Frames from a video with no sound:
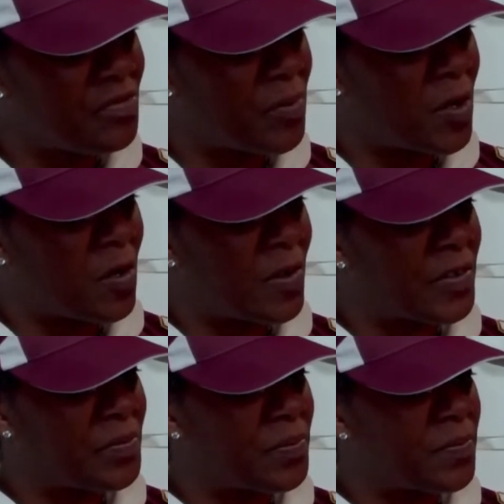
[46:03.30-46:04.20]

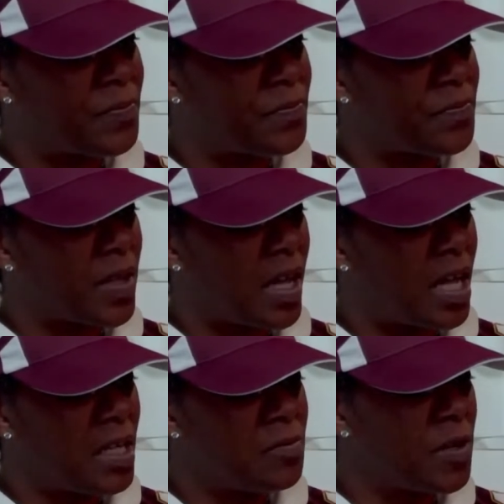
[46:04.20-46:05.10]
my
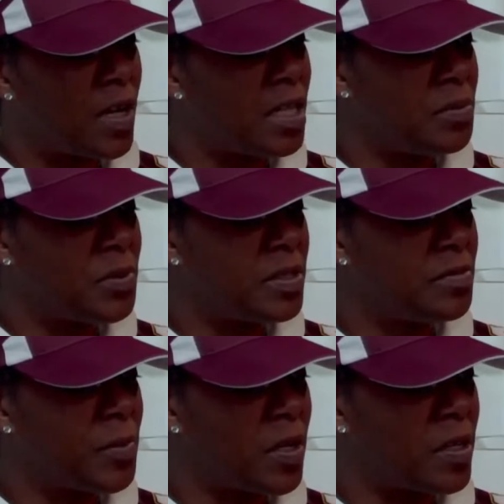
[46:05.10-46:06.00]
I didn't
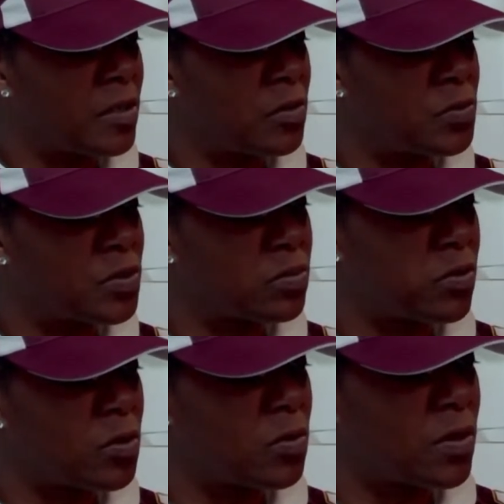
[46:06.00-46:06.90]
believe my ankle was
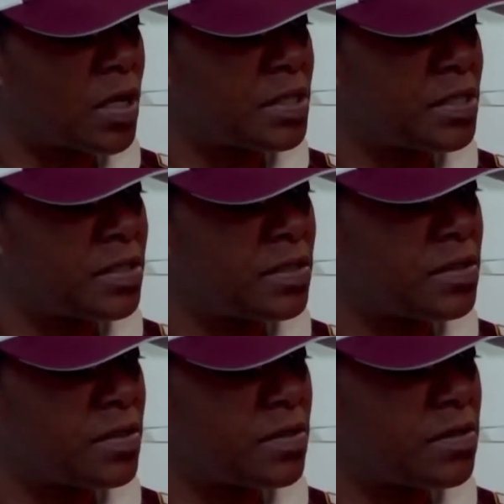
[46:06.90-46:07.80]
broke.
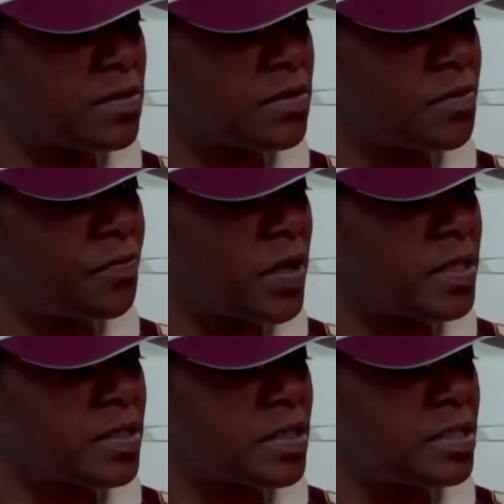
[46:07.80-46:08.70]

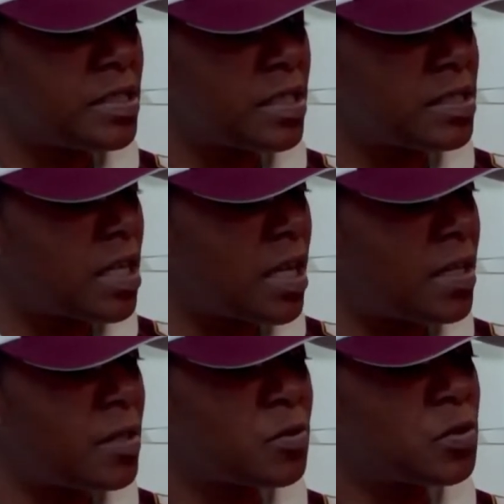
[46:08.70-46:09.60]
He says
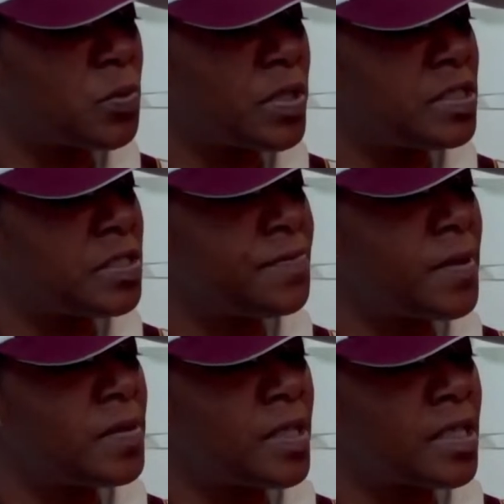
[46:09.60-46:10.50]
I ankle sprain. Just
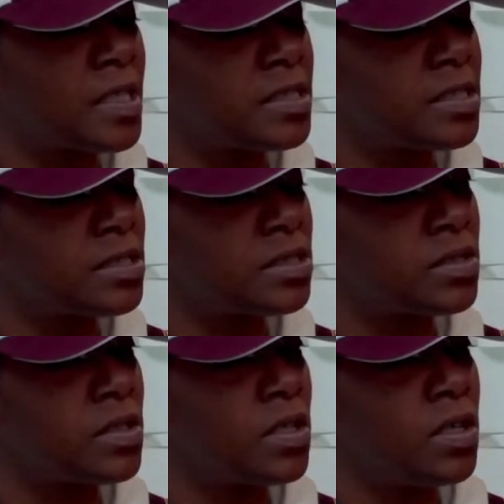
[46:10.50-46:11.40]
felt like I
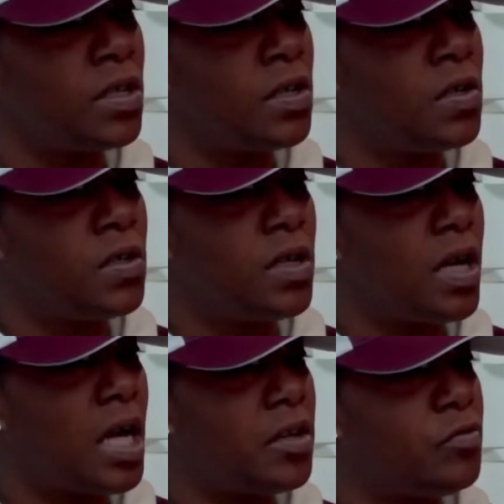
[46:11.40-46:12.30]
just
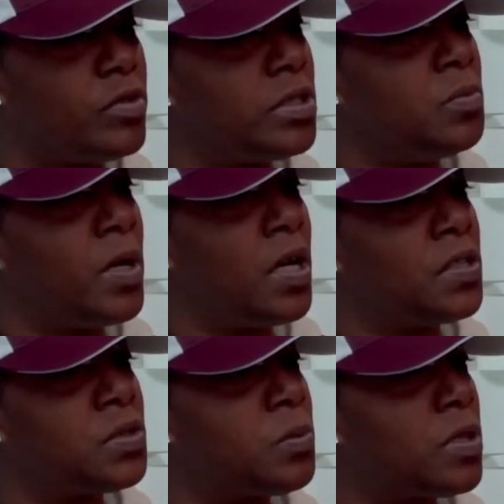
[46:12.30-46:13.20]
had a really
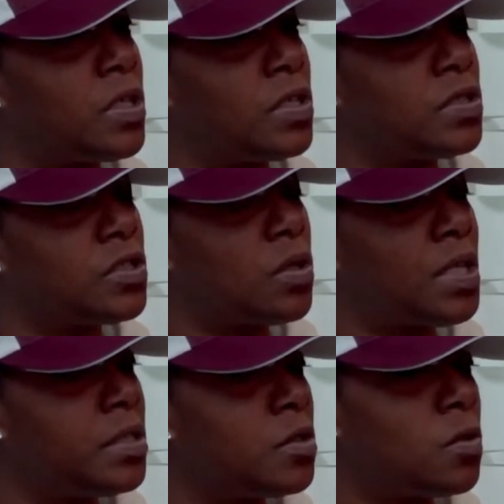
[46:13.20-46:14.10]
bad sprain. So
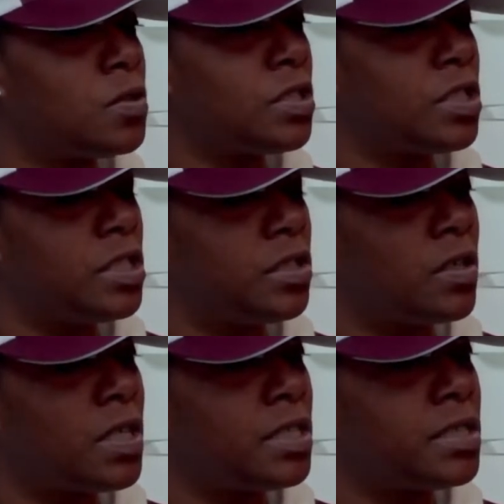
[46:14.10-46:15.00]
I didn't go to the ER
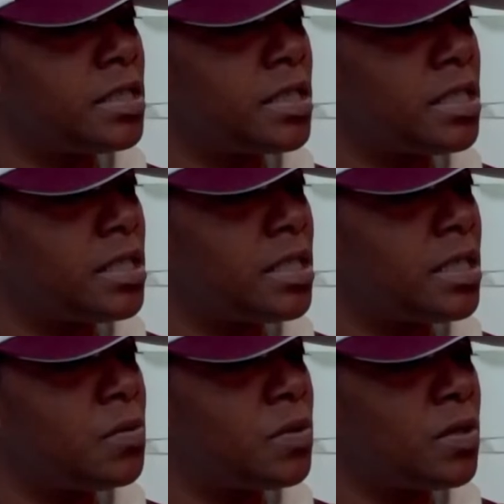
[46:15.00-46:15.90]
or anything that night.
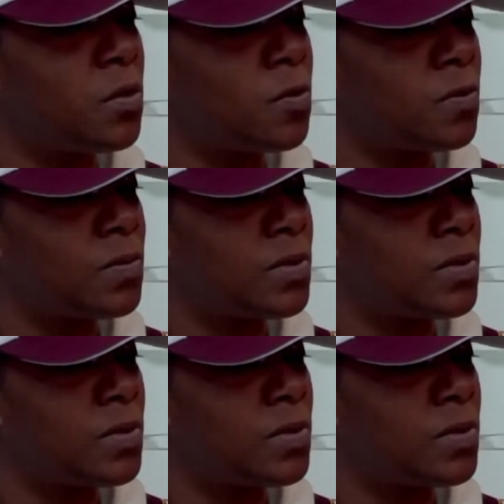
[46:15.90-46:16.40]
I went home.